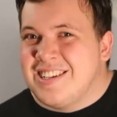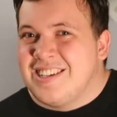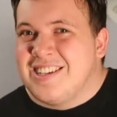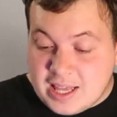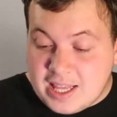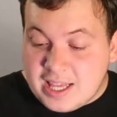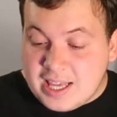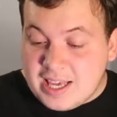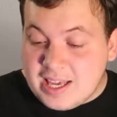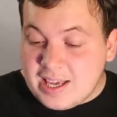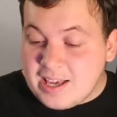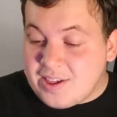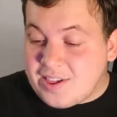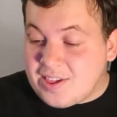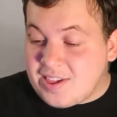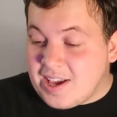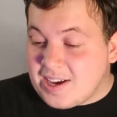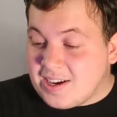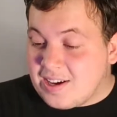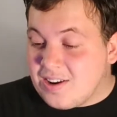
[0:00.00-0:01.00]
The
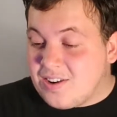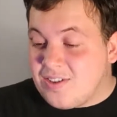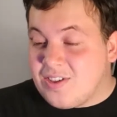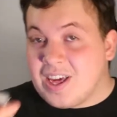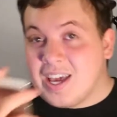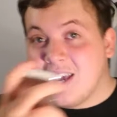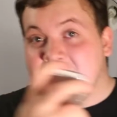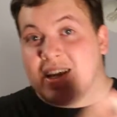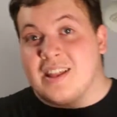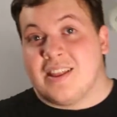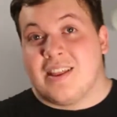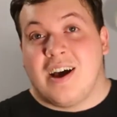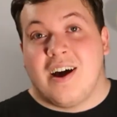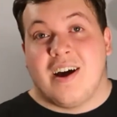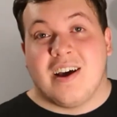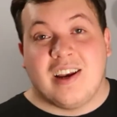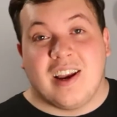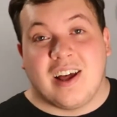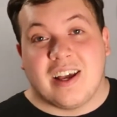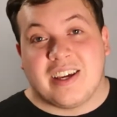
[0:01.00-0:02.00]
second thing that I
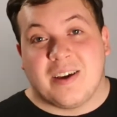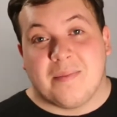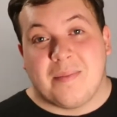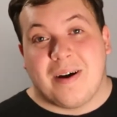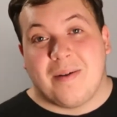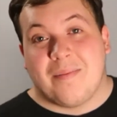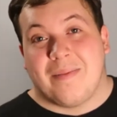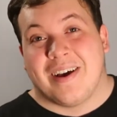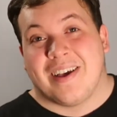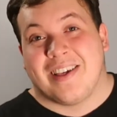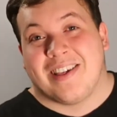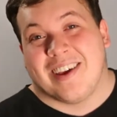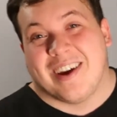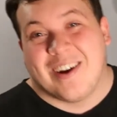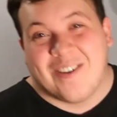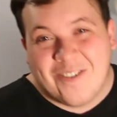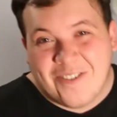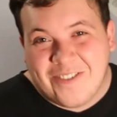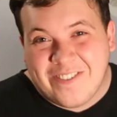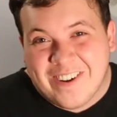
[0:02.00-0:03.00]
like about
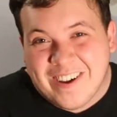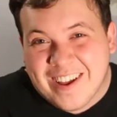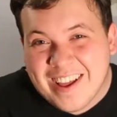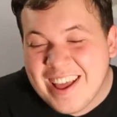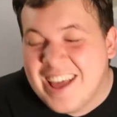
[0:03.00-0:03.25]
myself,